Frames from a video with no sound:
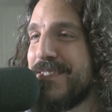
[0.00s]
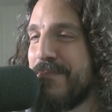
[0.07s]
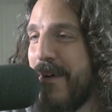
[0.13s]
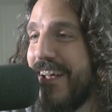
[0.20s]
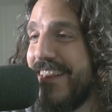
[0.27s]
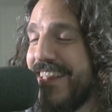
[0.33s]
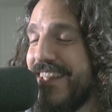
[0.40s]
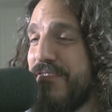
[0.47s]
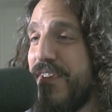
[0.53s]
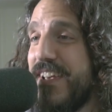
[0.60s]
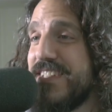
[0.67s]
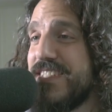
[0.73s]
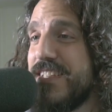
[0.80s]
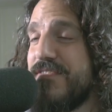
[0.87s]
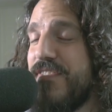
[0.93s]
smiling
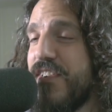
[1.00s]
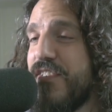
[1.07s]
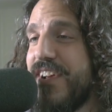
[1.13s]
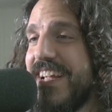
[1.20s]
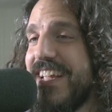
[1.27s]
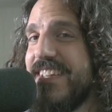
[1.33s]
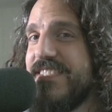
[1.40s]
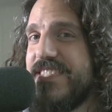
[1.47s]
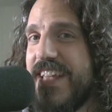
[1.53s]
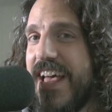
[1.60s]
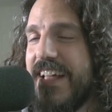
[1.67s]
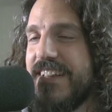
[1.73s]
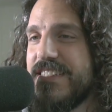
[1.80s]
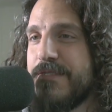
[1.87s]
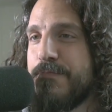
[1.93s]
face is very
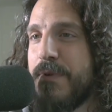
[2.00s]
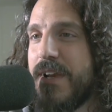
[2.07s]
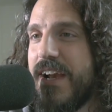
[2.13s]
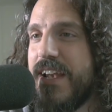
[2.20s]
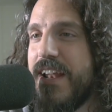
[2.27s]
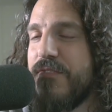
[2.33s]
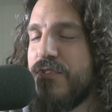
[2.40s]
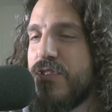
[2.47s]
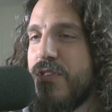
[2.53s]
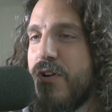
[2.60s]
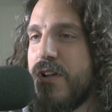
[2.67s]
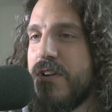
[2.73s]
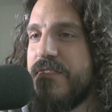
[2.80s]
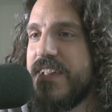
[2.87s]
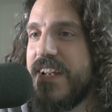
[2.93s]
intense, but I never
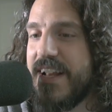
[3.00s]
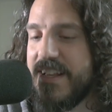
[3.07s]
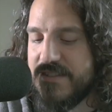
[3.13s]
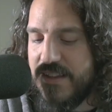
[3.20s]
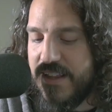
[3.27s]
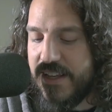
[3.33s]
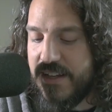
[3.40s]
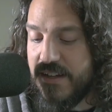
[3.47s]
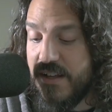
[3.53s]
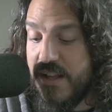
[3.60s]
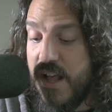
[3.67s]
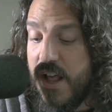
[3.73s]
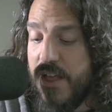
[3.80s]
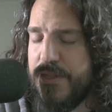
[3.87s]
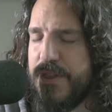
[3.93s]
thought of it as like
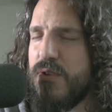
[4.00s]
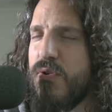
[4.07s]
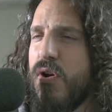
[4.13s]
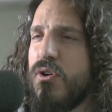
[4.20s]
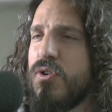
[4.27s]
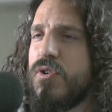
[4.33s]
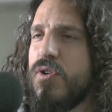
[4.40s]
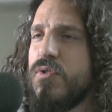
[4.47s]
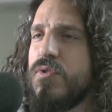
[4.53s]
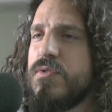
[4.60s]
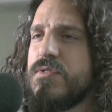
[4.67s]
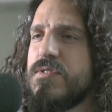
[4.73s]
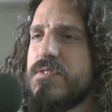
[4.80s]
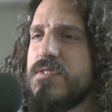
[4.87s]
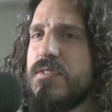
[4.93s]
There are
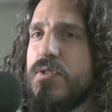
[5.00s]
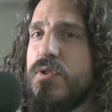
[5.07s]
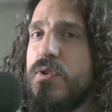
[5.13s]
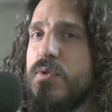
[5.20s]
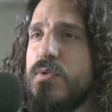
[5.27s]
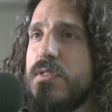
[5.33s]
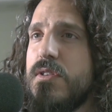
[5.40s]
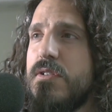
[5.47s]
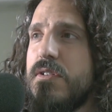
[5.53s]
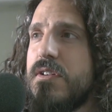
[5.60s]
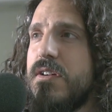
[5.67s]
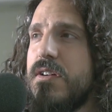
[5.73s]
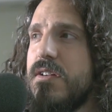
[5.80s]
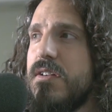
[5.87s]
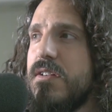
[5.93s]
girls who
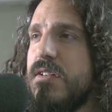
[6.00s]
look...